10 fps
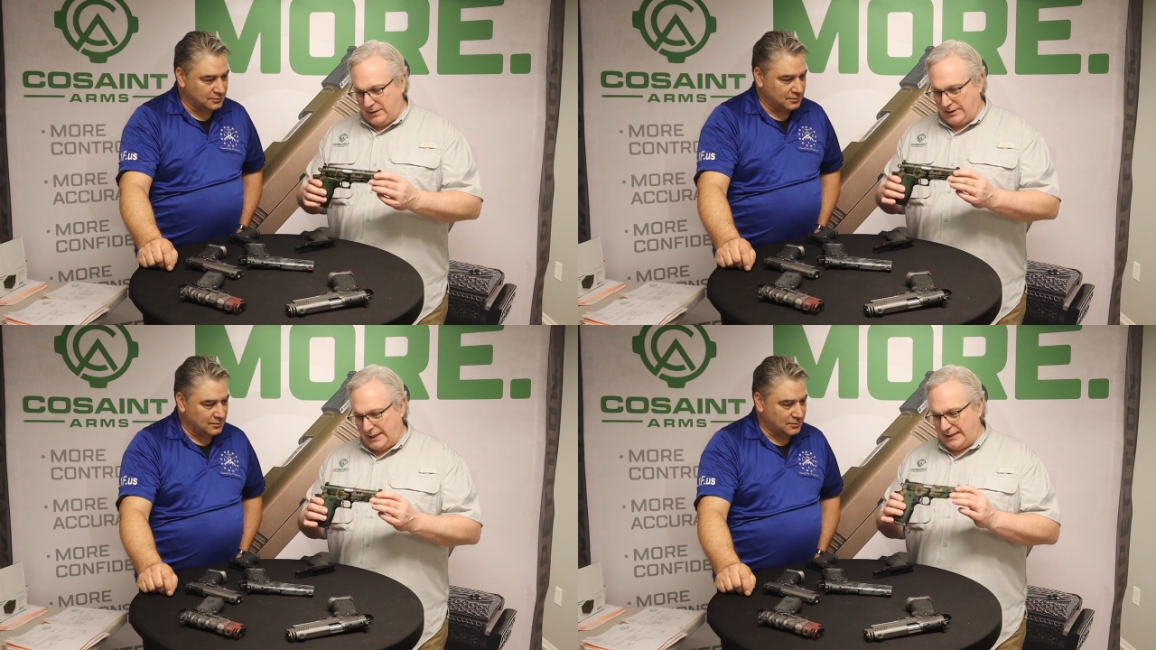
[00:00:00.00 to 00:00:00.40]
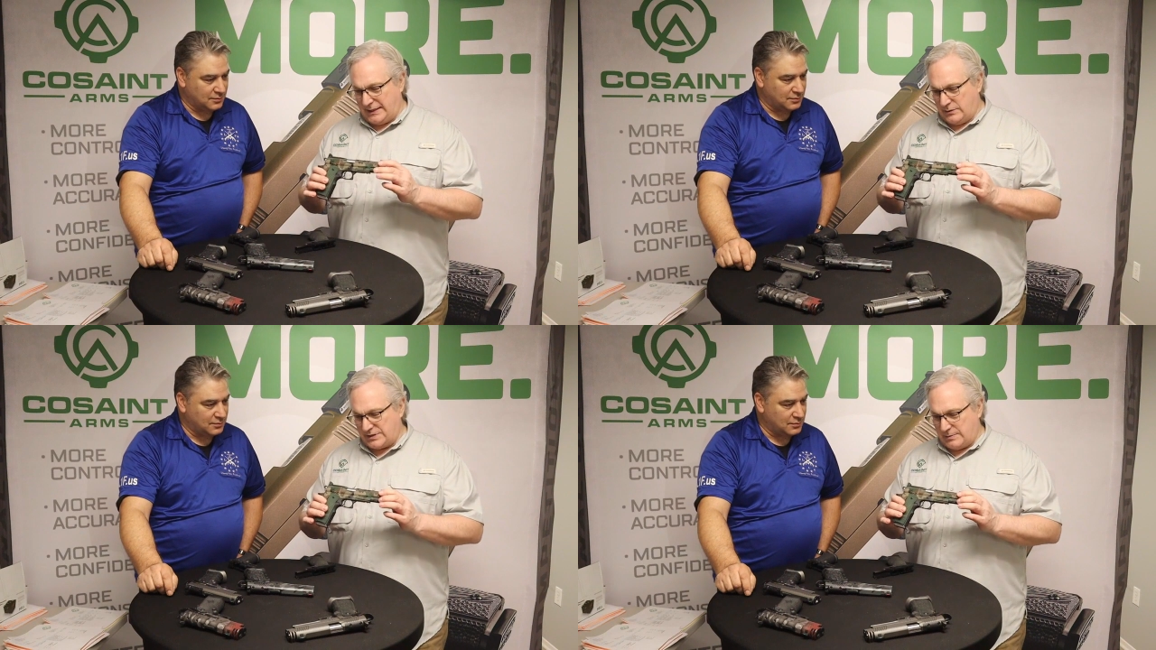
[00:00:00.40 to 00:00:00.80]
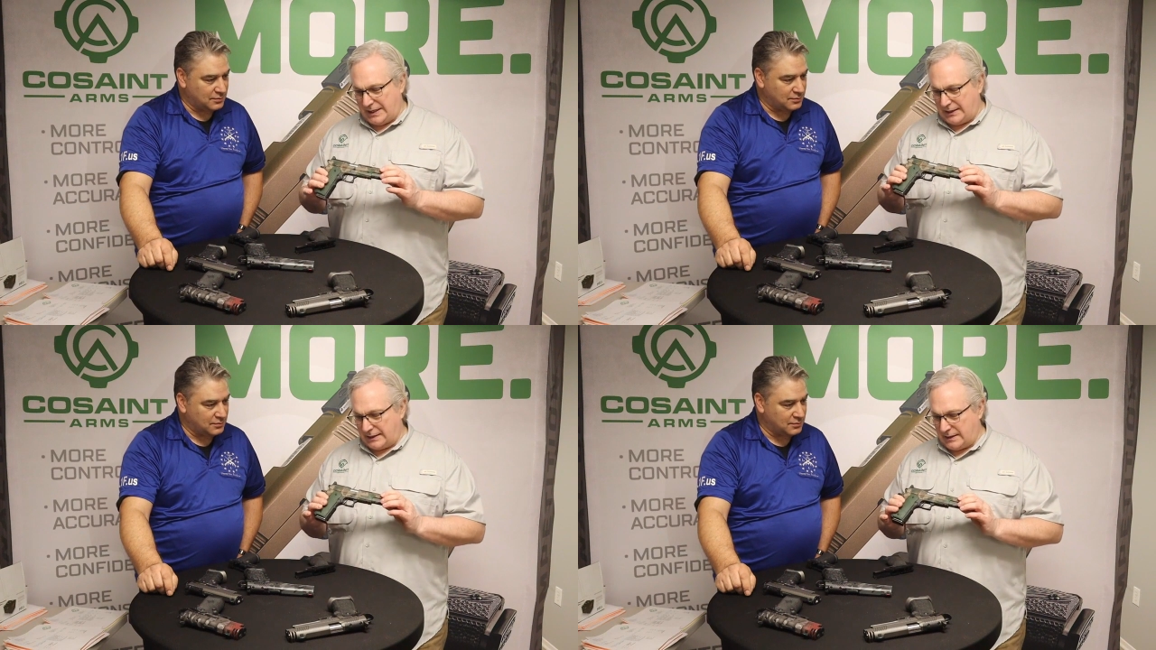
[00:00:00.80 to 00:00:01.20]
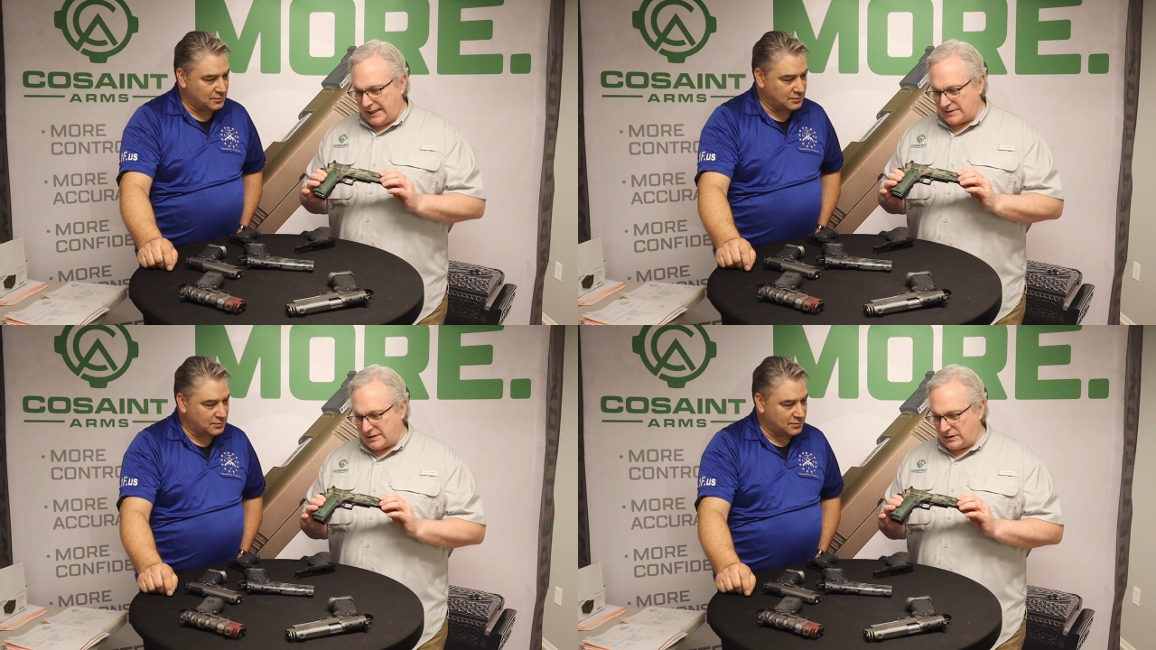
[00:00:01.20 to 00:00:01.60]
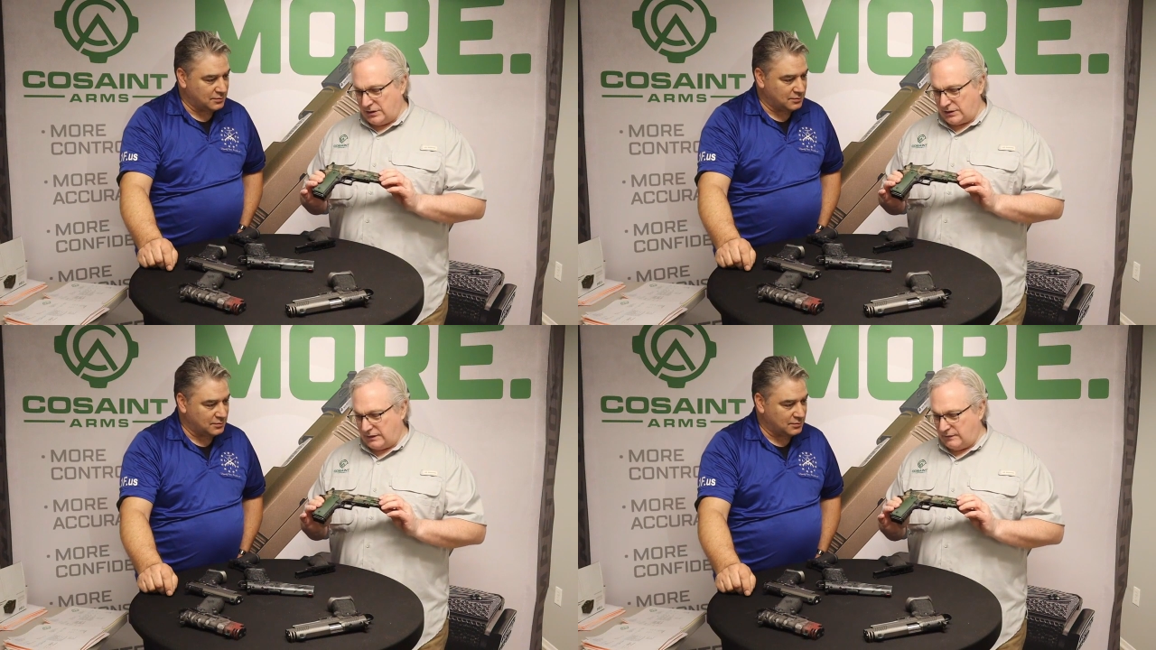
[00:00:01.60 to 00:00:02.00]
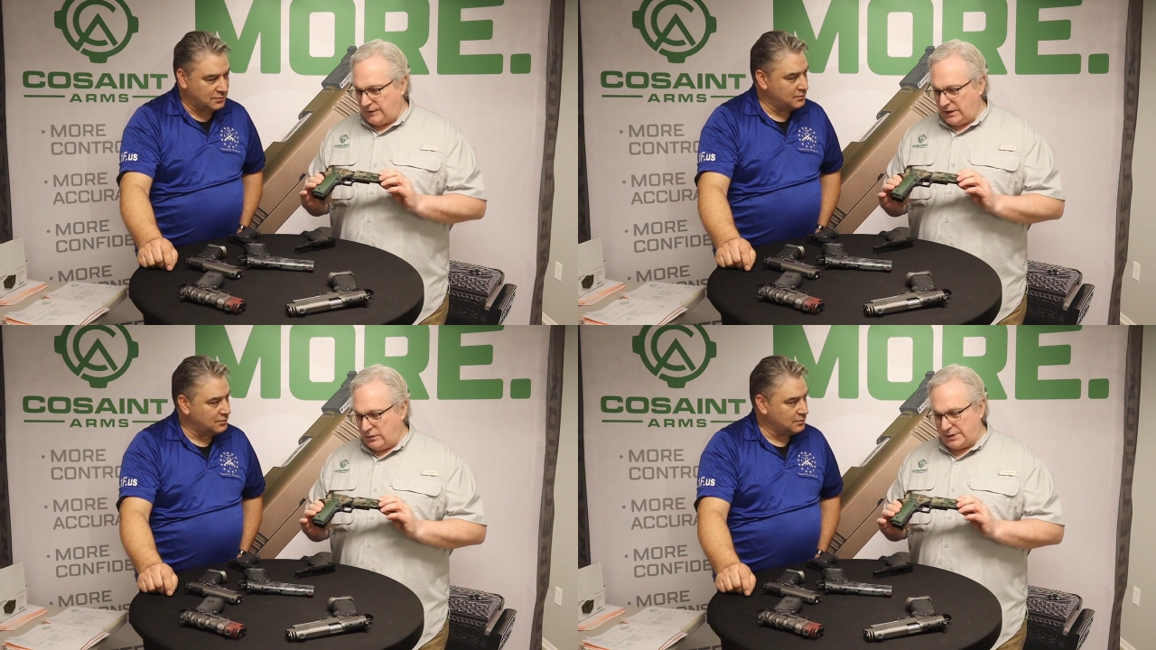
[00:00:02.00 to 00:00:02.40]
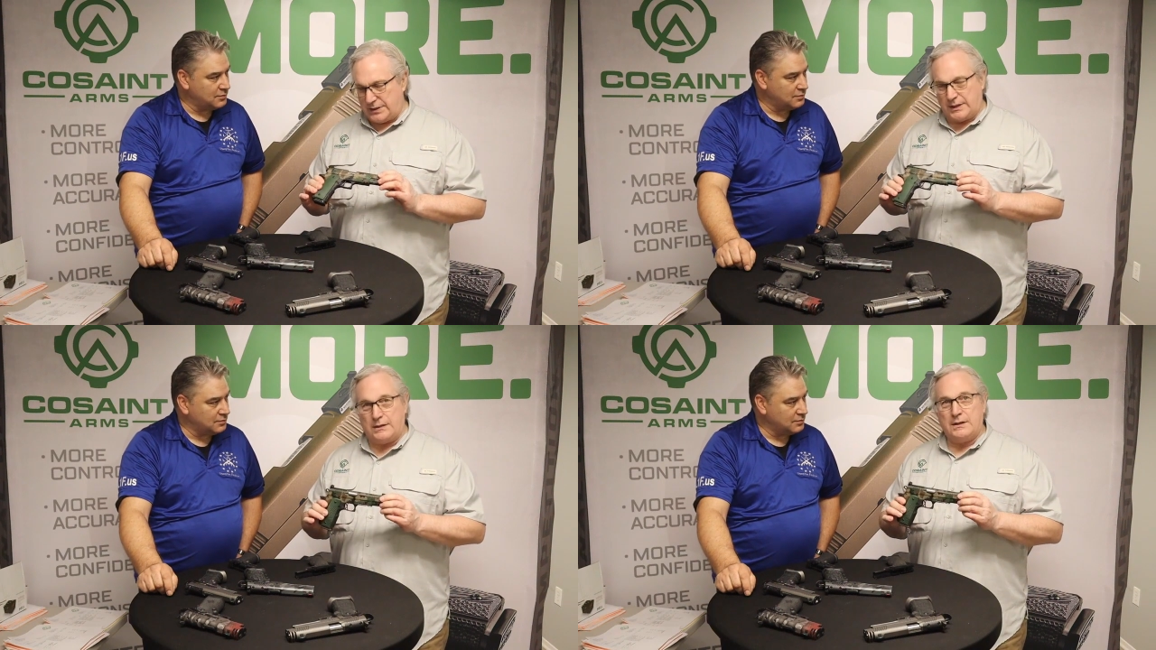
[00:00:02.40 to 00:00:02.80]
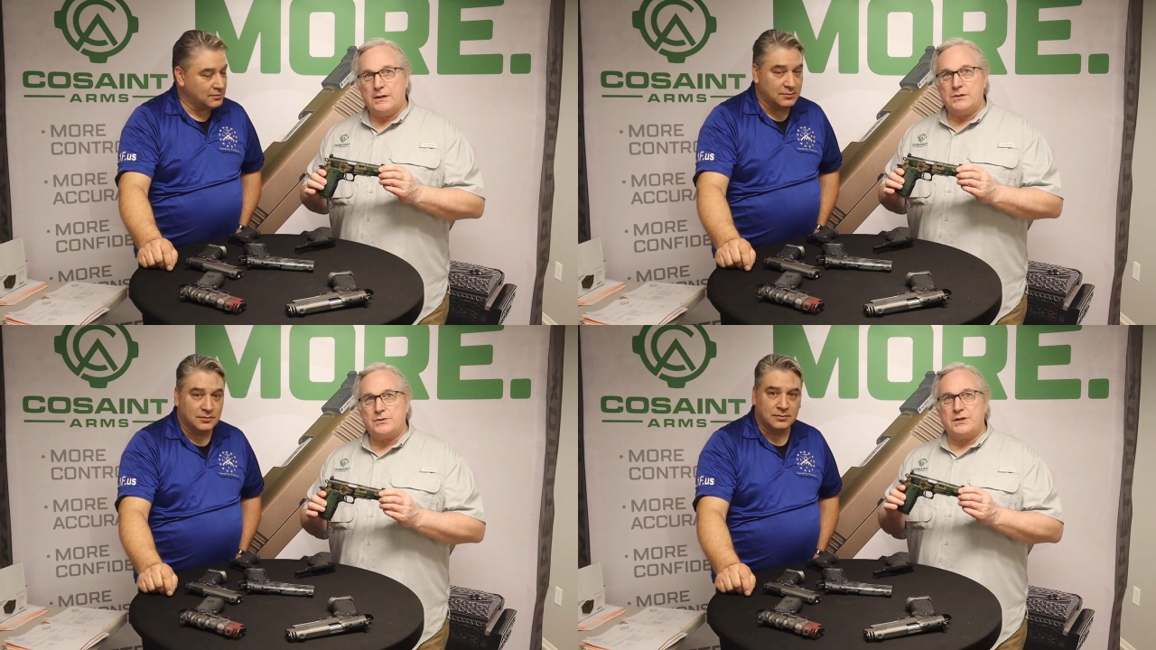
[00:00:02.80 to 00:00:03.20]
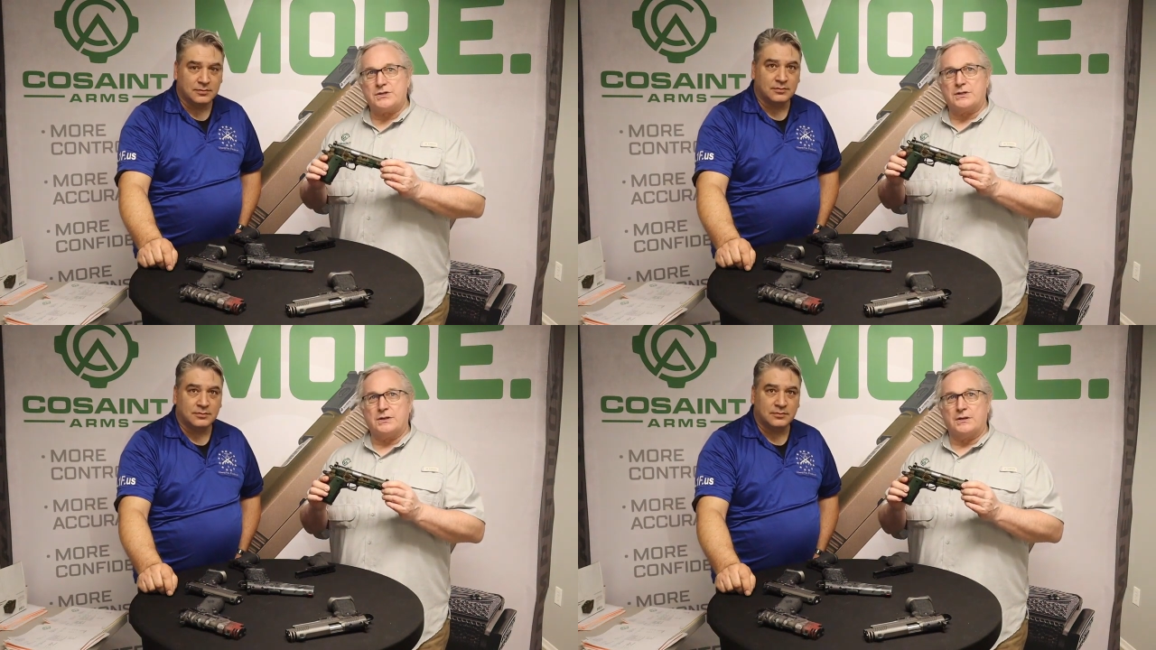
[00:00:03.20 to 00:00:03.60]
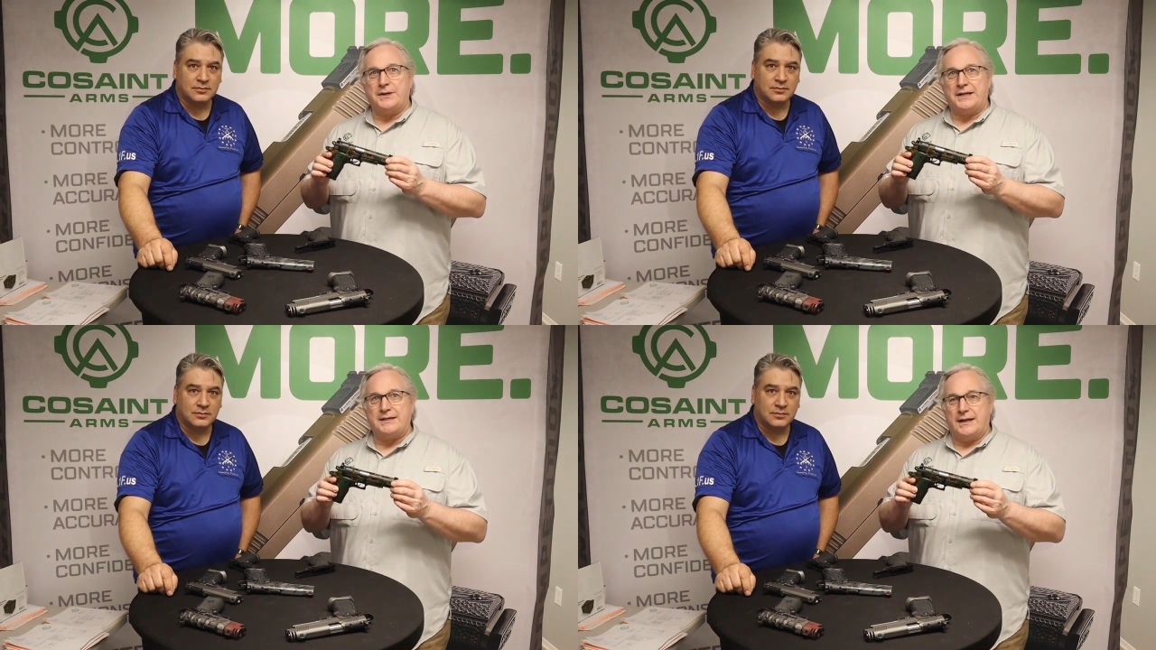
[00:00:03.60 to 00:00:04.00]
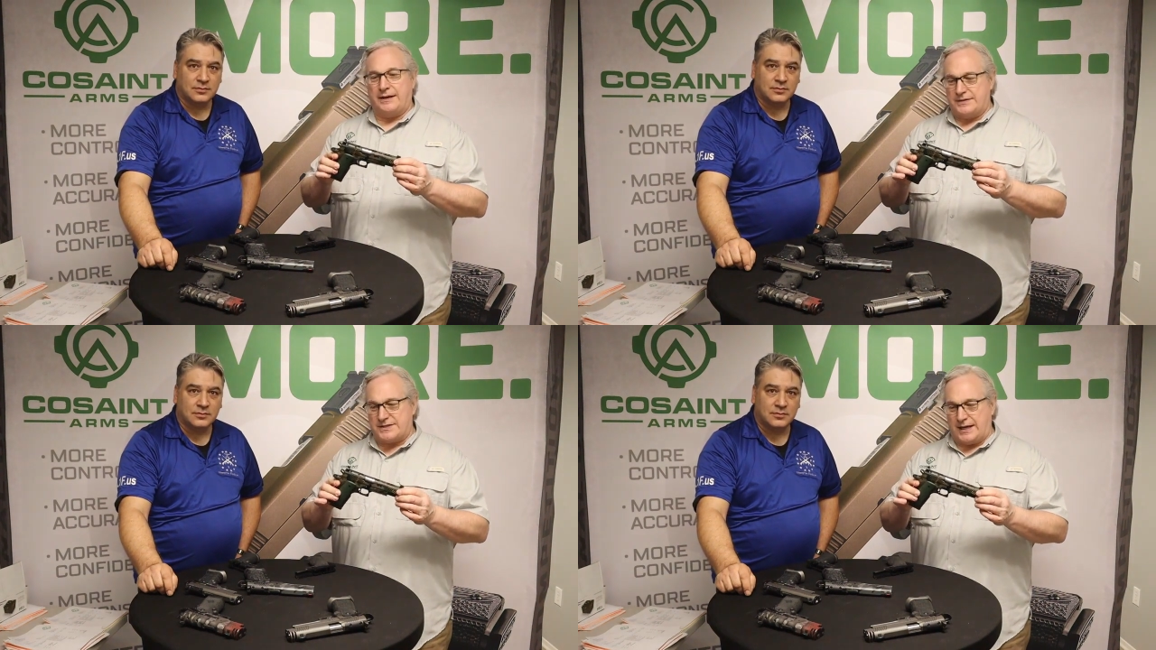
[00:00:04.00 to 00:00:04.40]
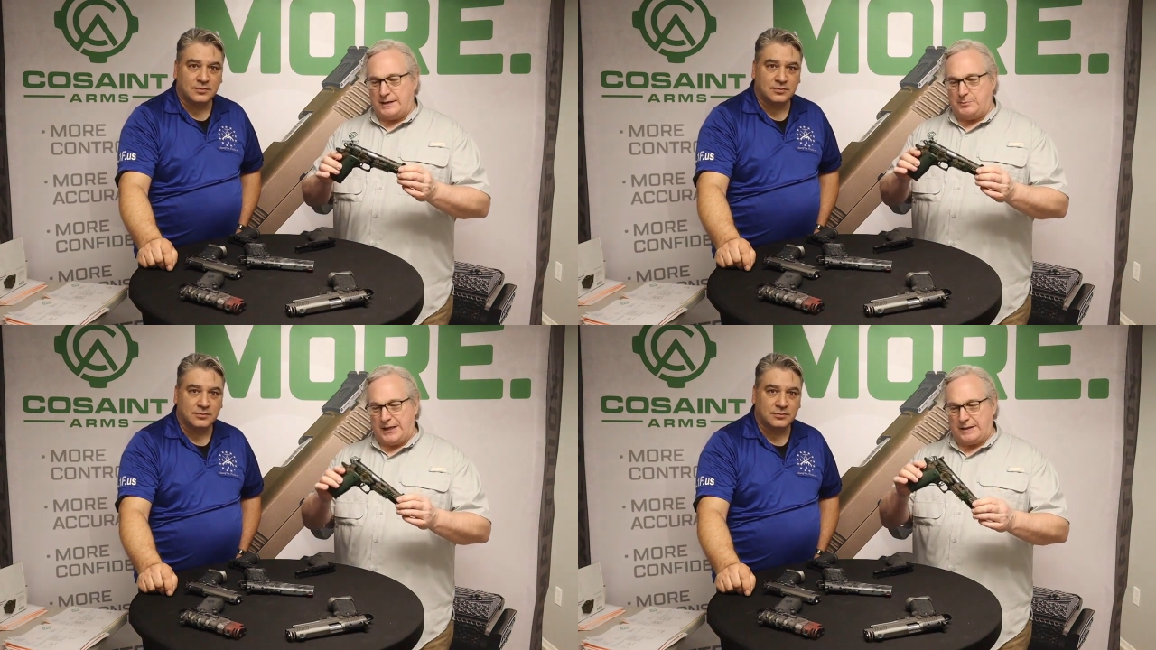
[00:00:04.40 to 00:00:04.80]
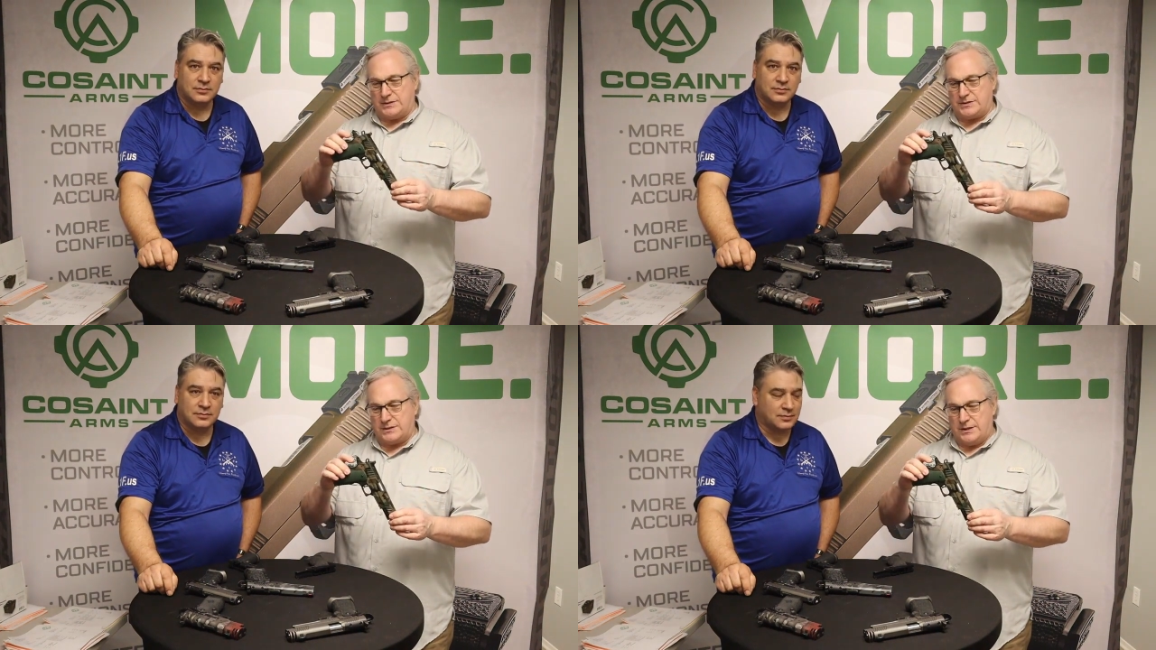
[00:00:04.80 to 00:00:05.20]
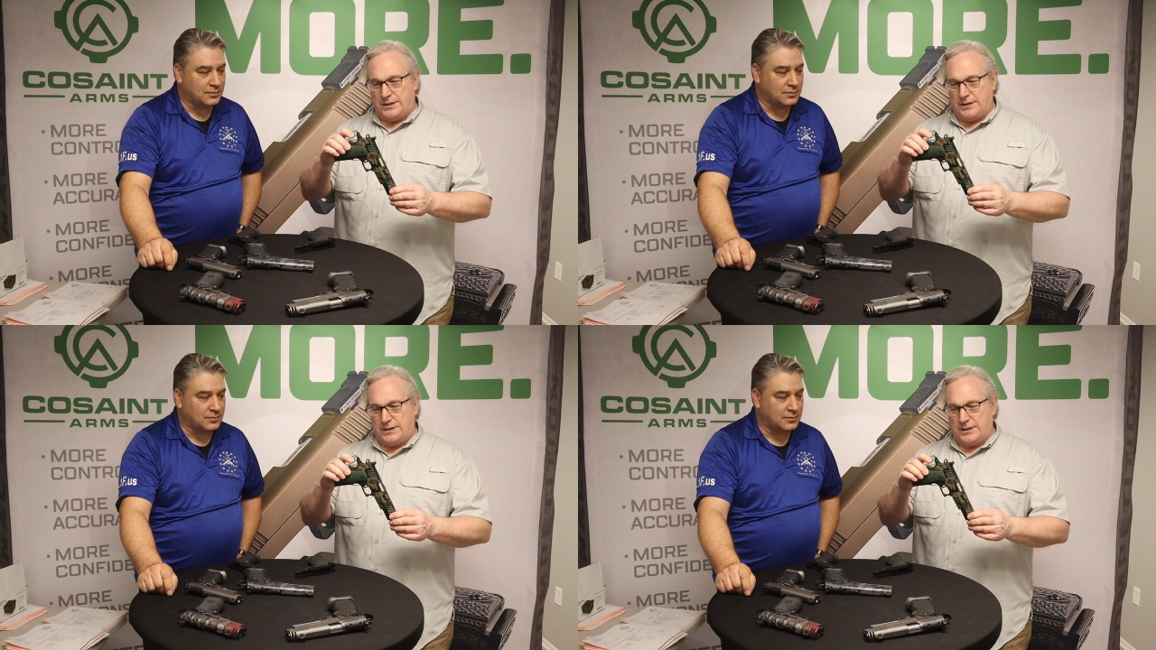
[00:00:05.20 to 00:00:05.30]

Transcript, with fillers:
Speaker 1: you know, the idea was to make it a classic look and feel with the traditional nineteen eleven side panels.